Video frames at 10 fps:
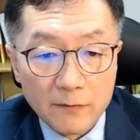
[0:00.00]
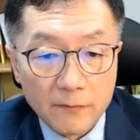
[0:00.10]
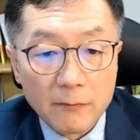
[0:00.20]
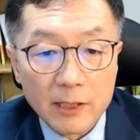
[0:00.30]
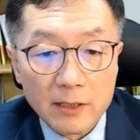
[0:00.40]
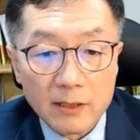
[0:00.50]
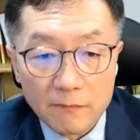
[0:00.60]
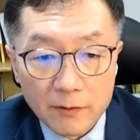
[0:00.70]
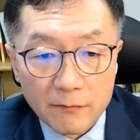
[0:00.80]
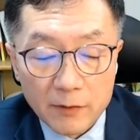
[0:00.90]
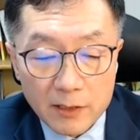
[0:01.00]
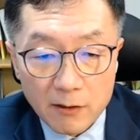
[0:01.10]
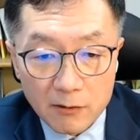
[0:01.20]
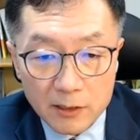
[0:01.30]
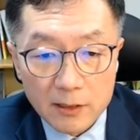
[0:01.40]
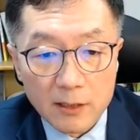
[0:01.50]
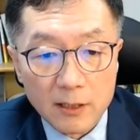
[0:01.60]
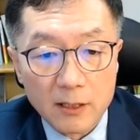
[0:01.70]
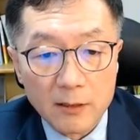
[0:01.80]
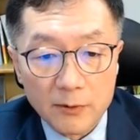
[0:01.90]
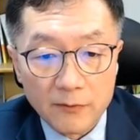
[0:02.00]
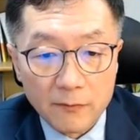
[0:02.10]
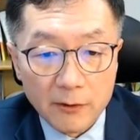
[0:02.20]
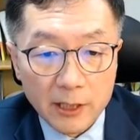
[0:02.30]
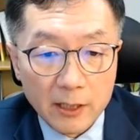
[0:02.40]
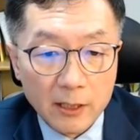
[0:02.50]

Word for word: a very different results, uh, preferring